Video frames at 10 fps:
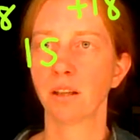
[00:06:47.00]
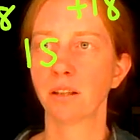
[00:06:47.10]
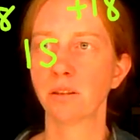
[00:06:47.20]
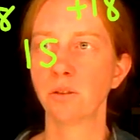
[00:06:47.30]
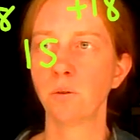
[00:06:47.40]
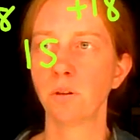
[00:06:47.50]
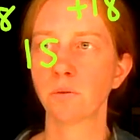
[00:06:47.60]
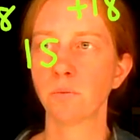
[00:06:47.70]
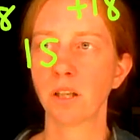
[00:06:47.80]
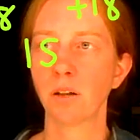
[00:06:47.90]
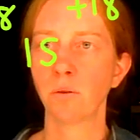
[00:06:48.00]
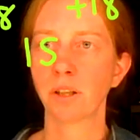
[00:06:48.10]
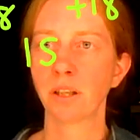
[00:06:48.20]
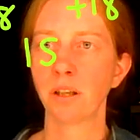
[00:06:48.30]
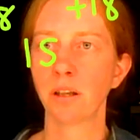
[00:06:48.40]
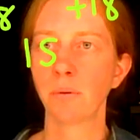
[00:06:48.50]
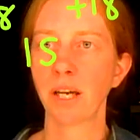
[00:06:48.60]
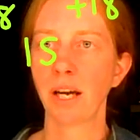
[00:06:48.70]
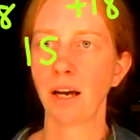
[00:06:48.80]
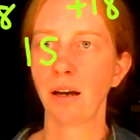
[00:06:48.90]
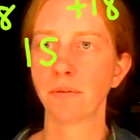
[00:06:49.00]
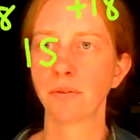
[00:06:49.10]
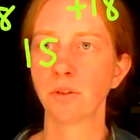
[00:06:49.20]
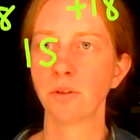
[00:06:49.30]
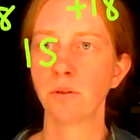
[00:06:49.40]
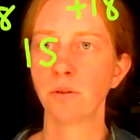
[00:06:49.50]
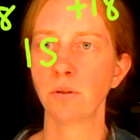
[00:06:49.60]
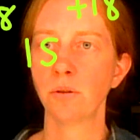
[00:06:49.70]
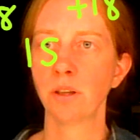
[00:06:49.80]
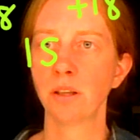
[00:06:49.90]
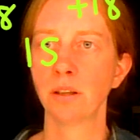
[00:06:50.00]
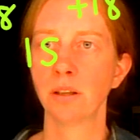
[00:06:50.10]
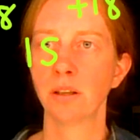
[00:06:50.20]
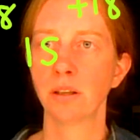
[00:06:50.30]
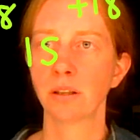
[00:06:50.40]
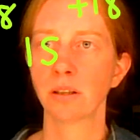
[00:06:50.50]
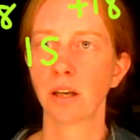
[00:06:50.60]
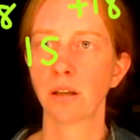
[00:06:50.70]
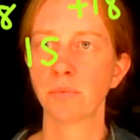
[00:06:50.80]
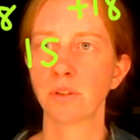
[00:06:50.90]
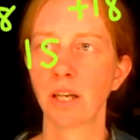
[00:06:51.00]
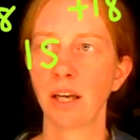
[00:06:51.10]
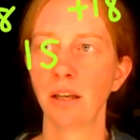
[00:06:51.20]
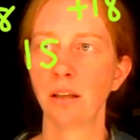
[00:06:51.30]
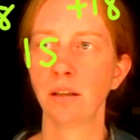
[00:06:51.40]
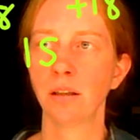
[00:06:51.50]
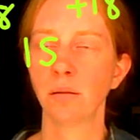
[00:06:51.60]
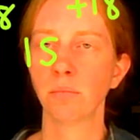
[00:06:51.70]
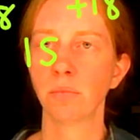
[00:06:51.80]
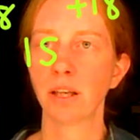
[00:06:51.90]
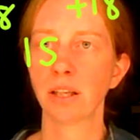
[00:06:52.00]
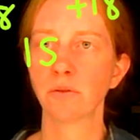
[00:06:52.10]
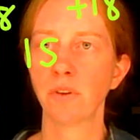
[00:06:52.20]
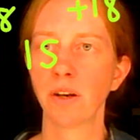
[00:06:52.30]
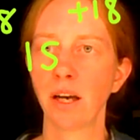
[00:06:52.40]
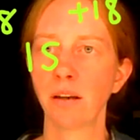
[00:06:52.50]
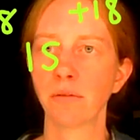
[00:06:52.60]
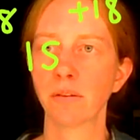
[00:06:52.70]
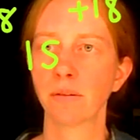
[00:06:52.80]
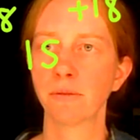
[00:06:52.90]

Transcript: Let's do this one over here. We have 2 times 10 plus 5.